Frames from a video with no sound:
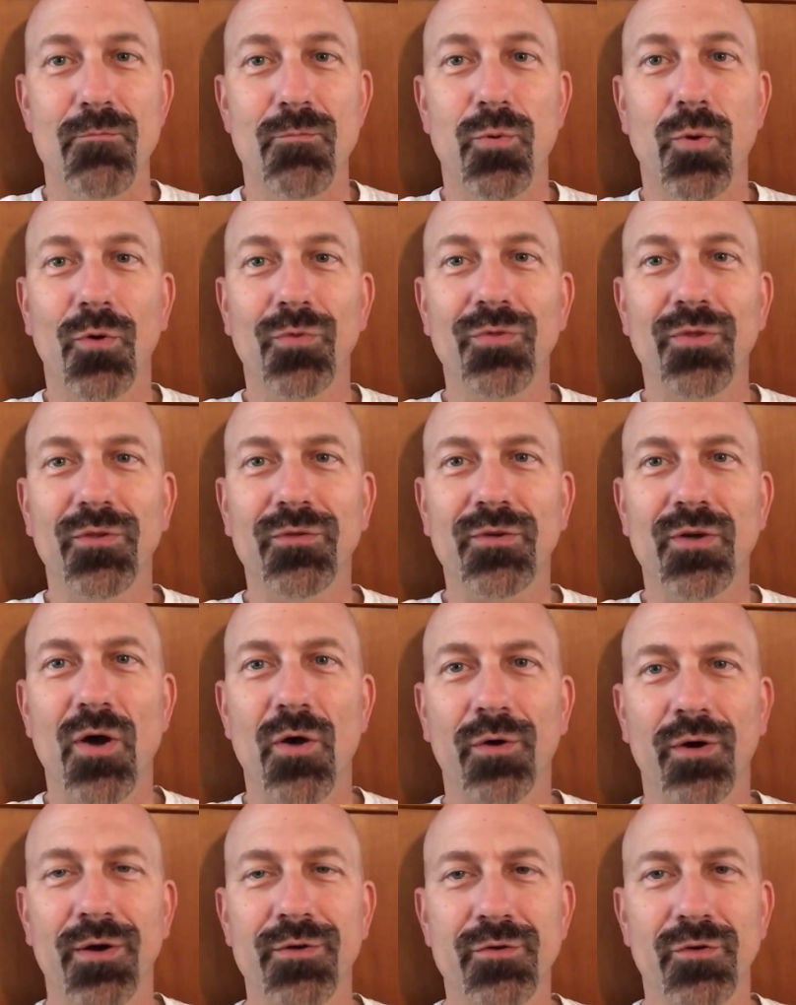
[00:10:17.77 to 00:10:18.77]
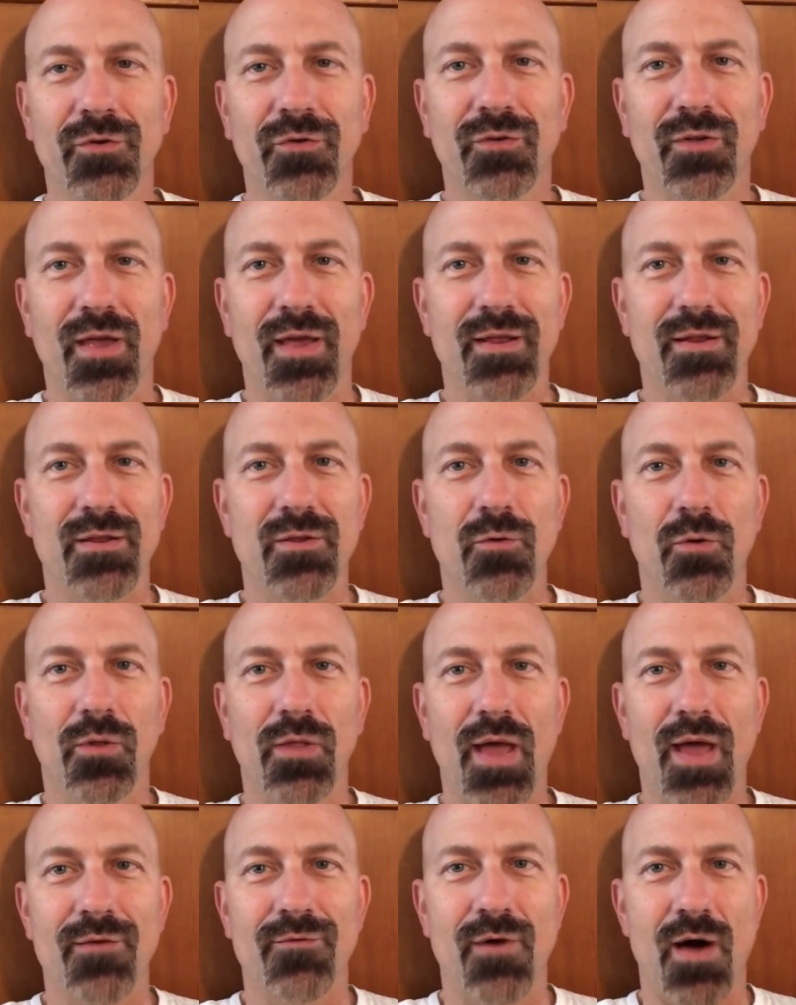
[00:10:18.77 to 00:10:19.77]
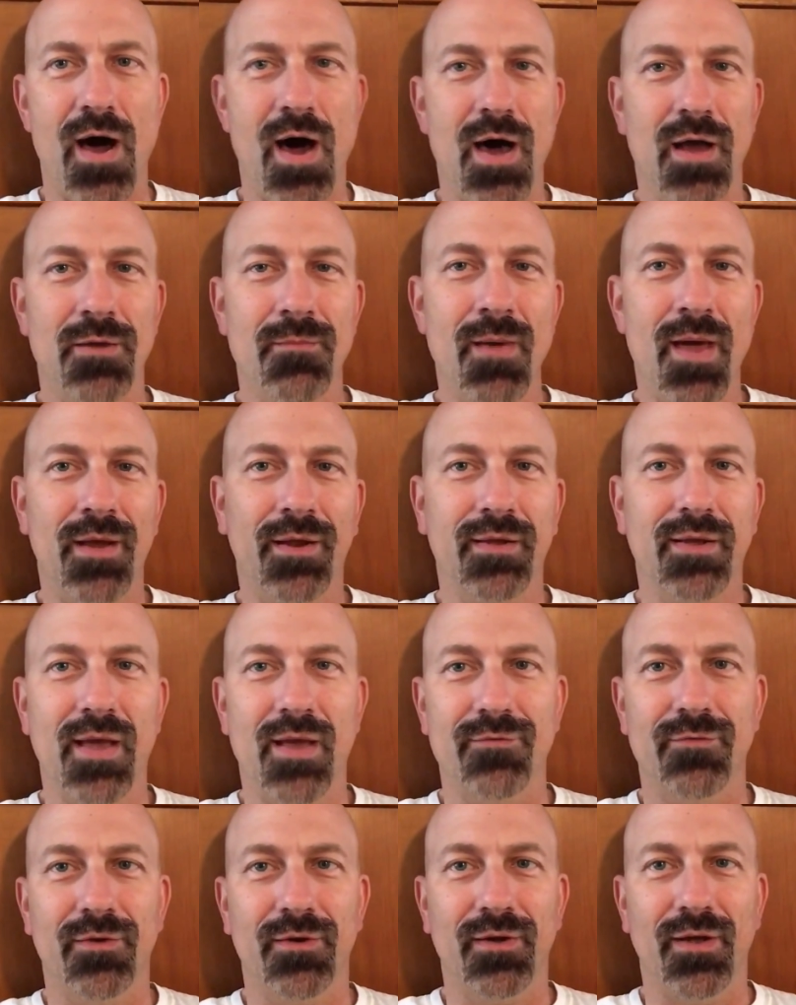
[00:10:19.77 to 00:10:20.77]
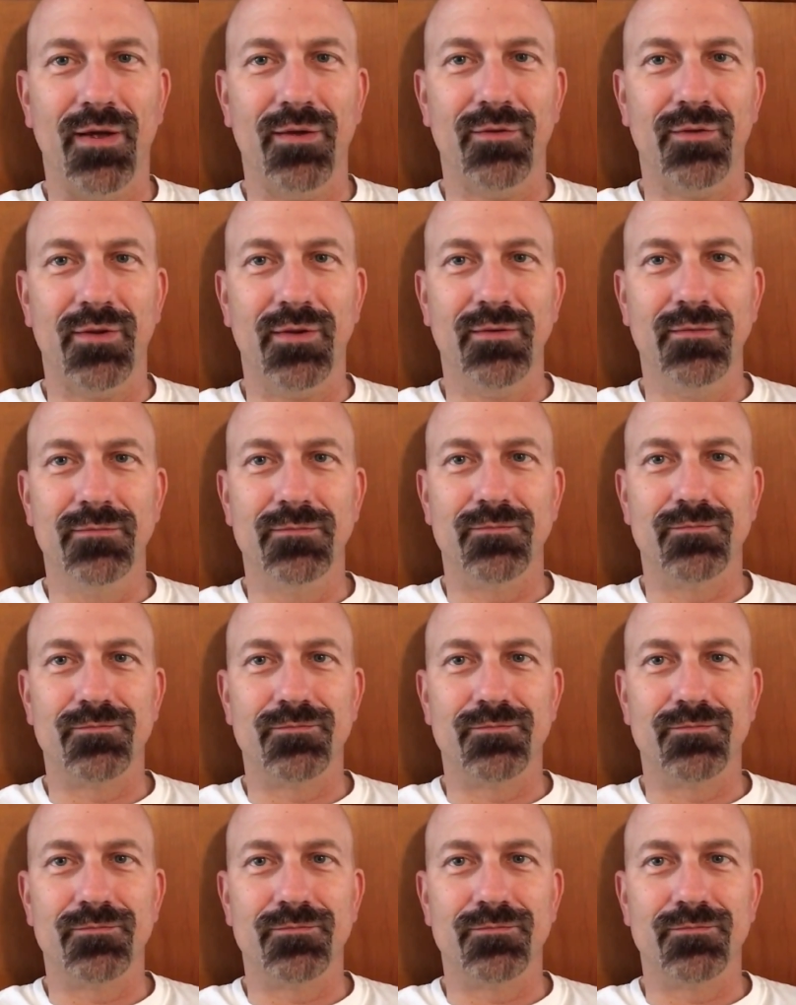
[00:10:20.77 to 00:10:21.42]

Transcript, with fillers: put this code on your site, you will have automatic advertising,